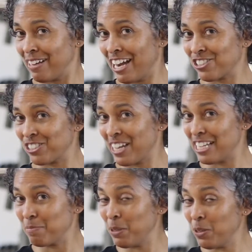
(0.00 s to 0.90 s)

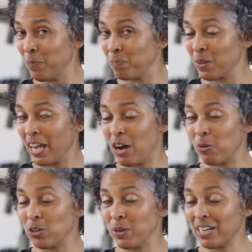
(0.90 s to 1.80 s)
exercise boot. And
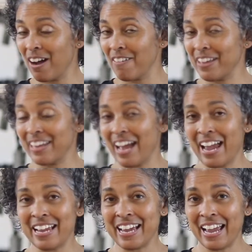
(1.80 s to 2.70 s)
what do we call that?
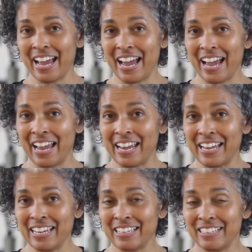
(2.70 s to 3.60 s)

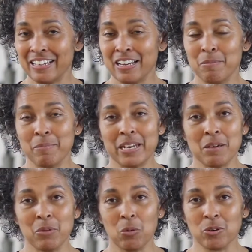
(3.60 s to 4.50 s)
AKA mini
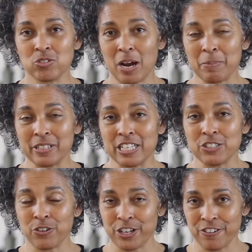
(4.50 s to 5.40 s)
mobile
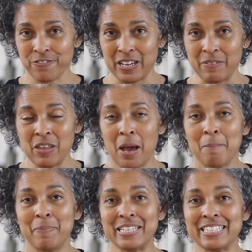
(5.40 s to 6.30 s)
trampolines for your feet.
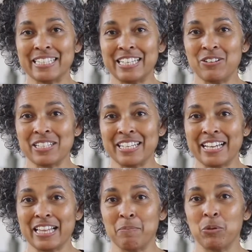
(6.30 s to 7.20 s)
Basically, you can
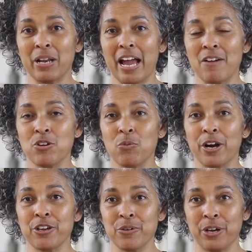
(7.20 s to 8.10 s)
take that boot
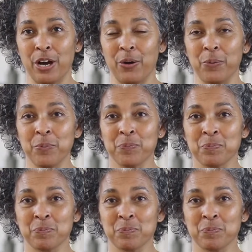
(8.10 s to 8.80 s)
everywhere you go,